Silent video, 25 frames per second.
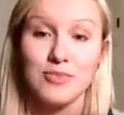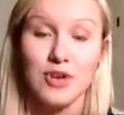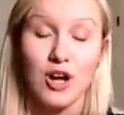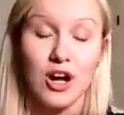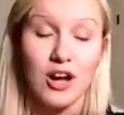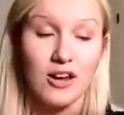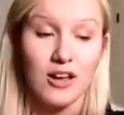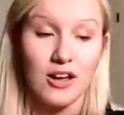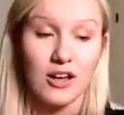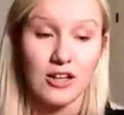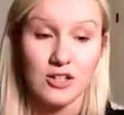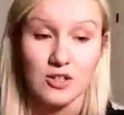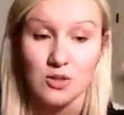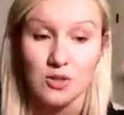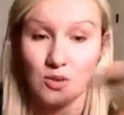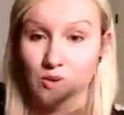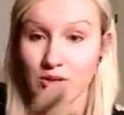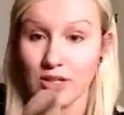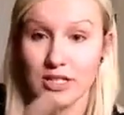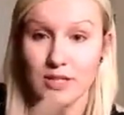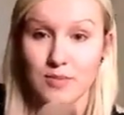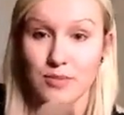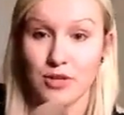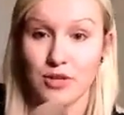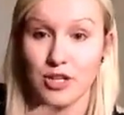product
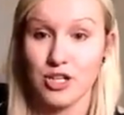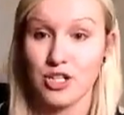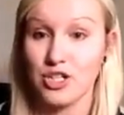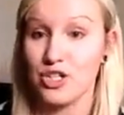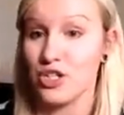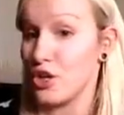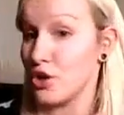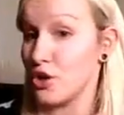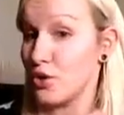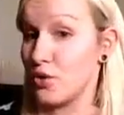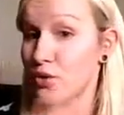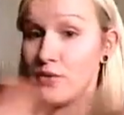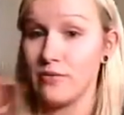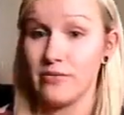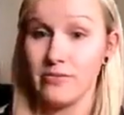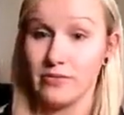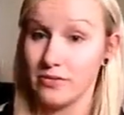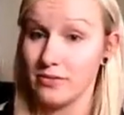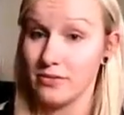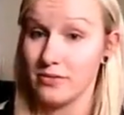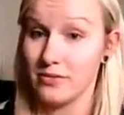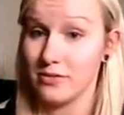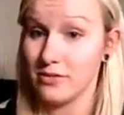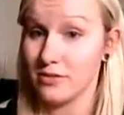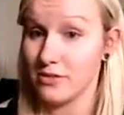on this brush, no
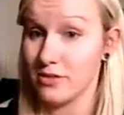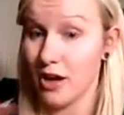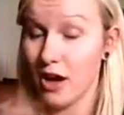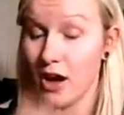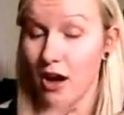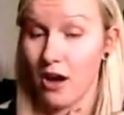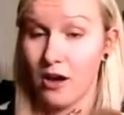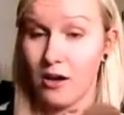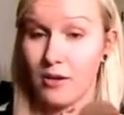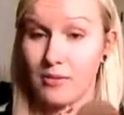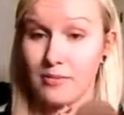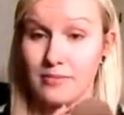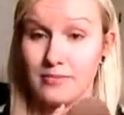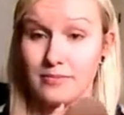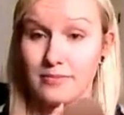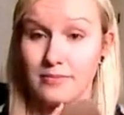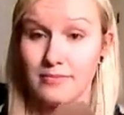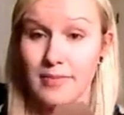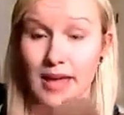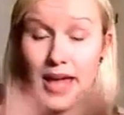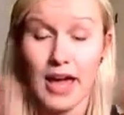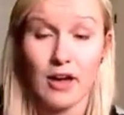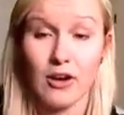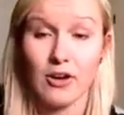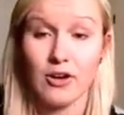
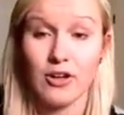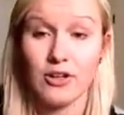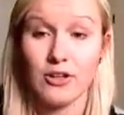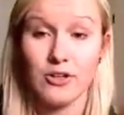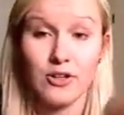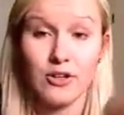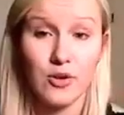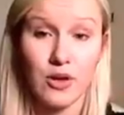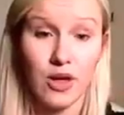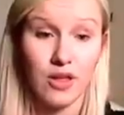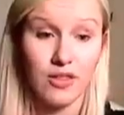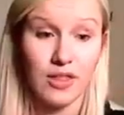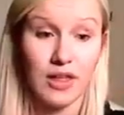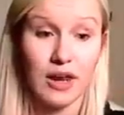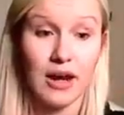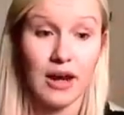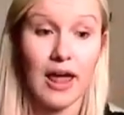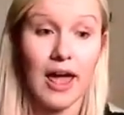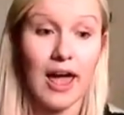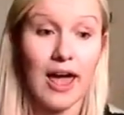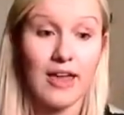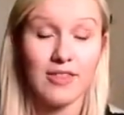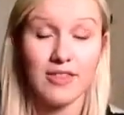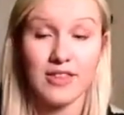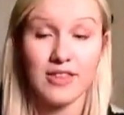powder, no nothing.
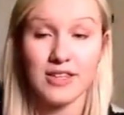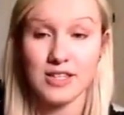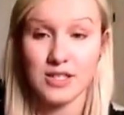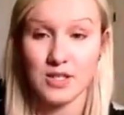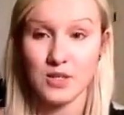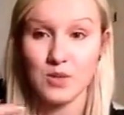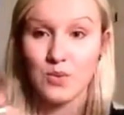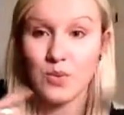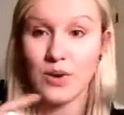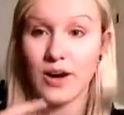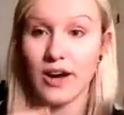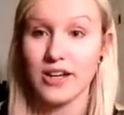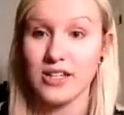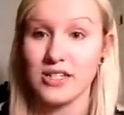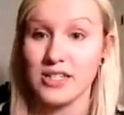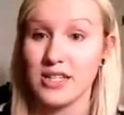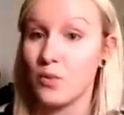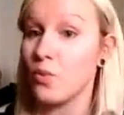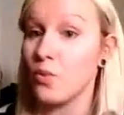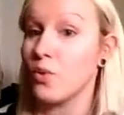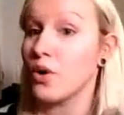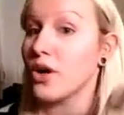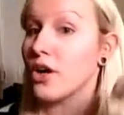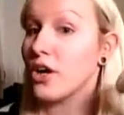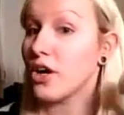And this is where I
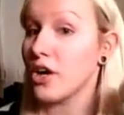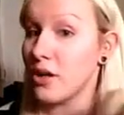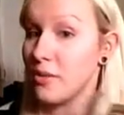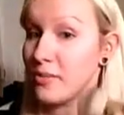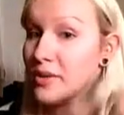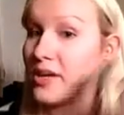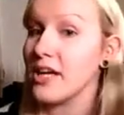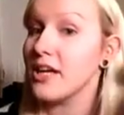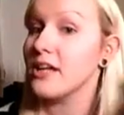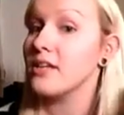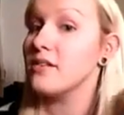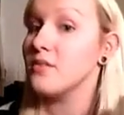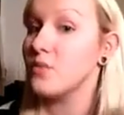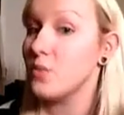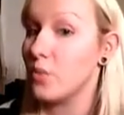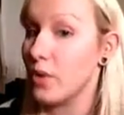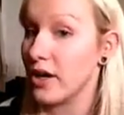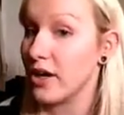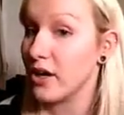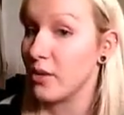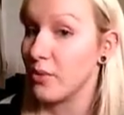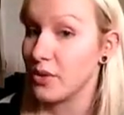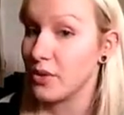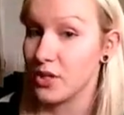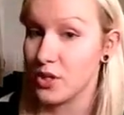said we're going to be
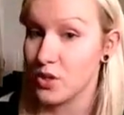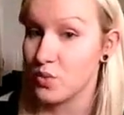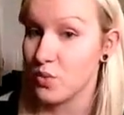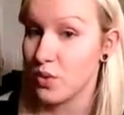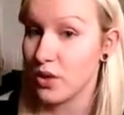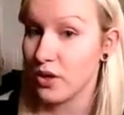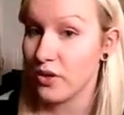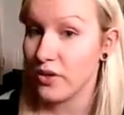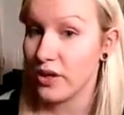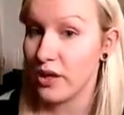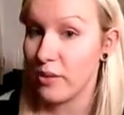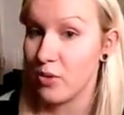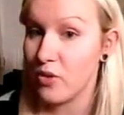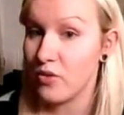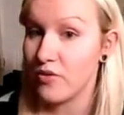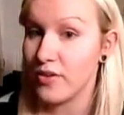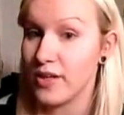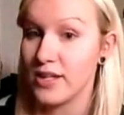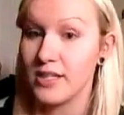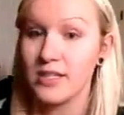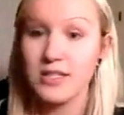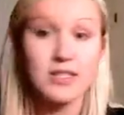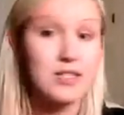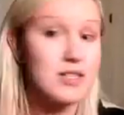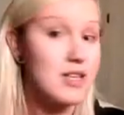working with the swirling
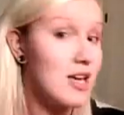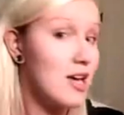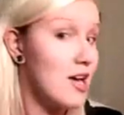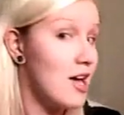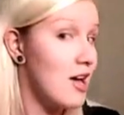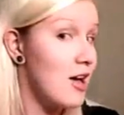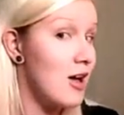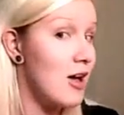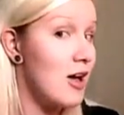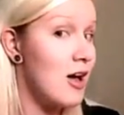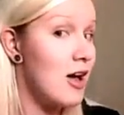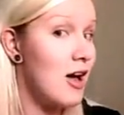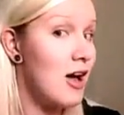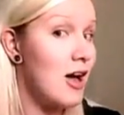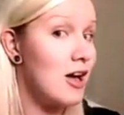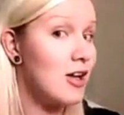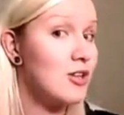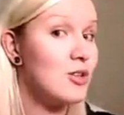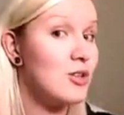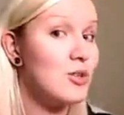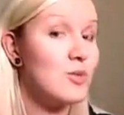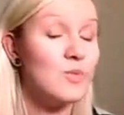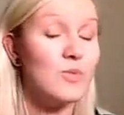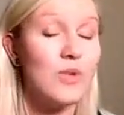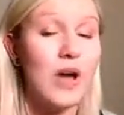movements.
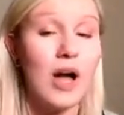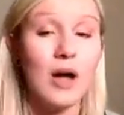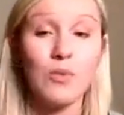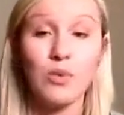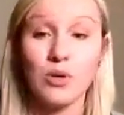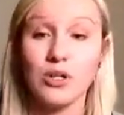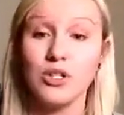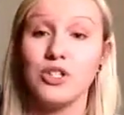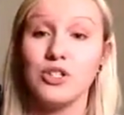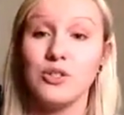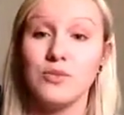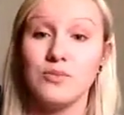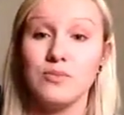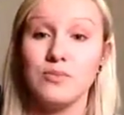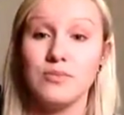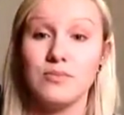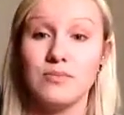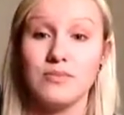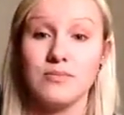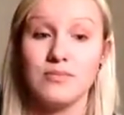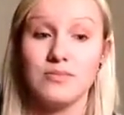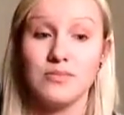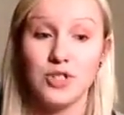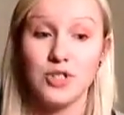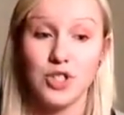I wouldn't
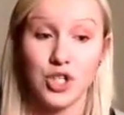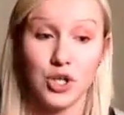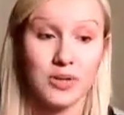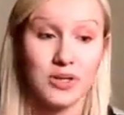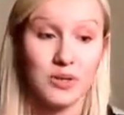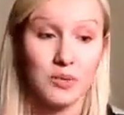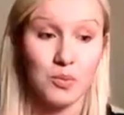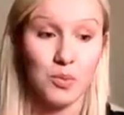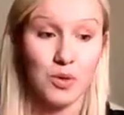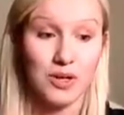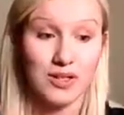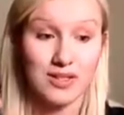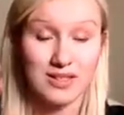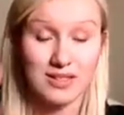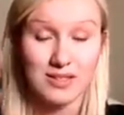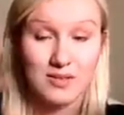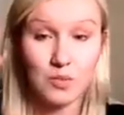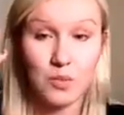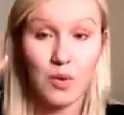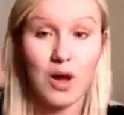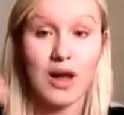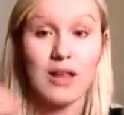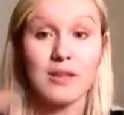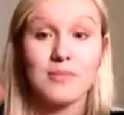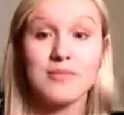do it
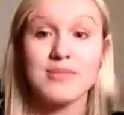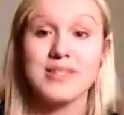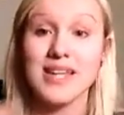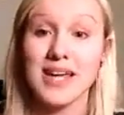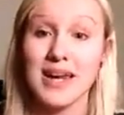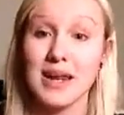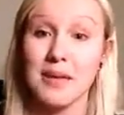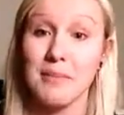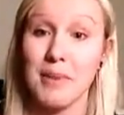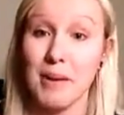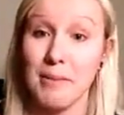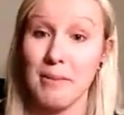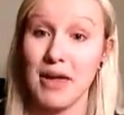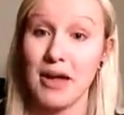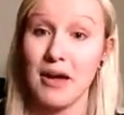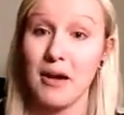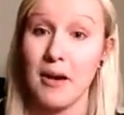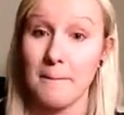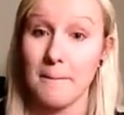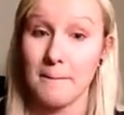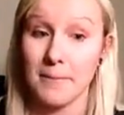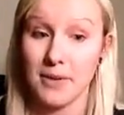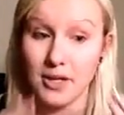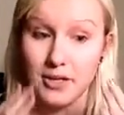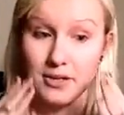while I'm setting my
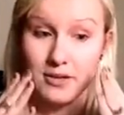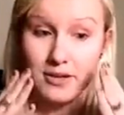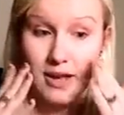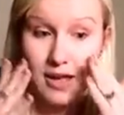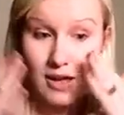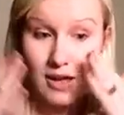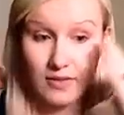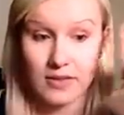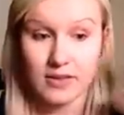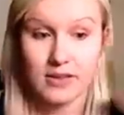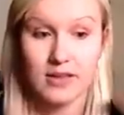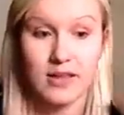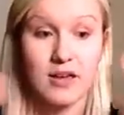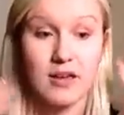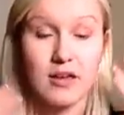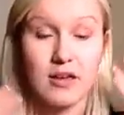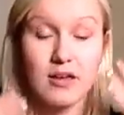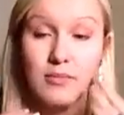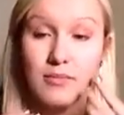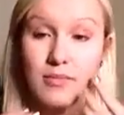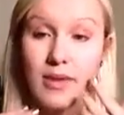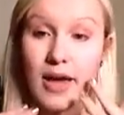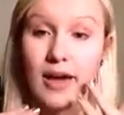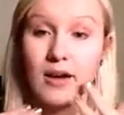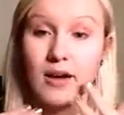makeup, but now that
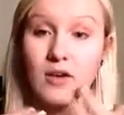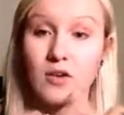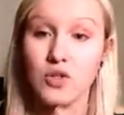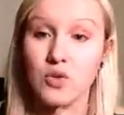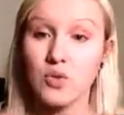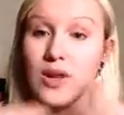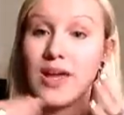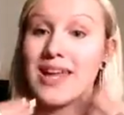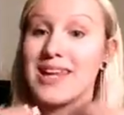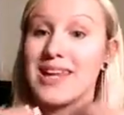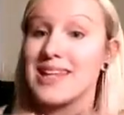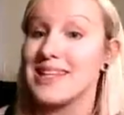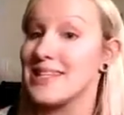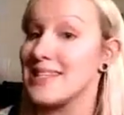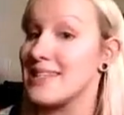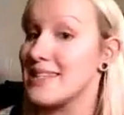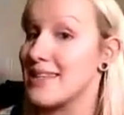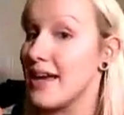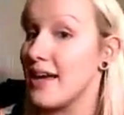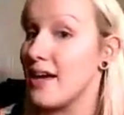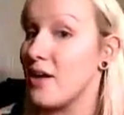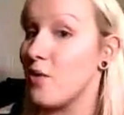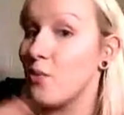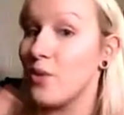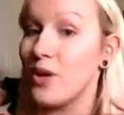the powder's on it and it's
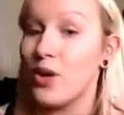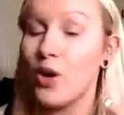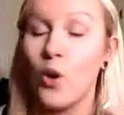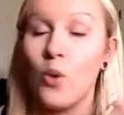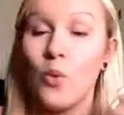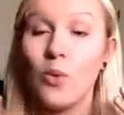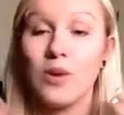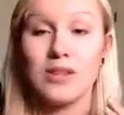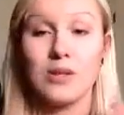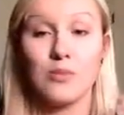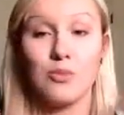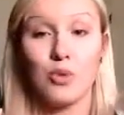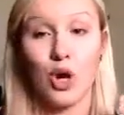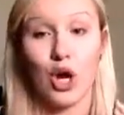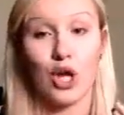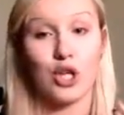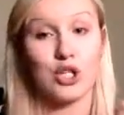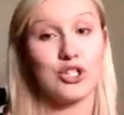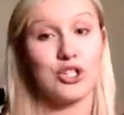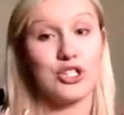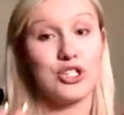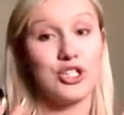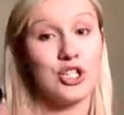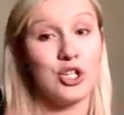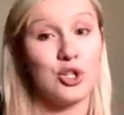set, we don't want the
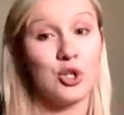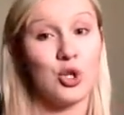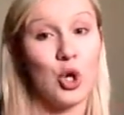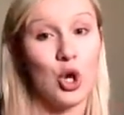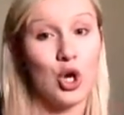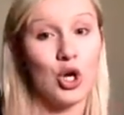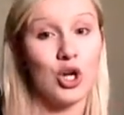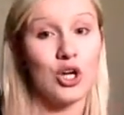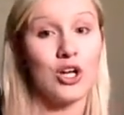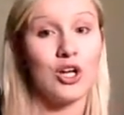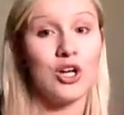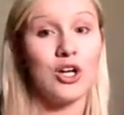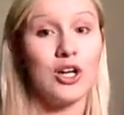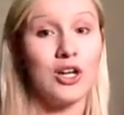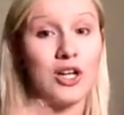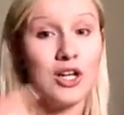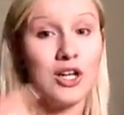bronzer to look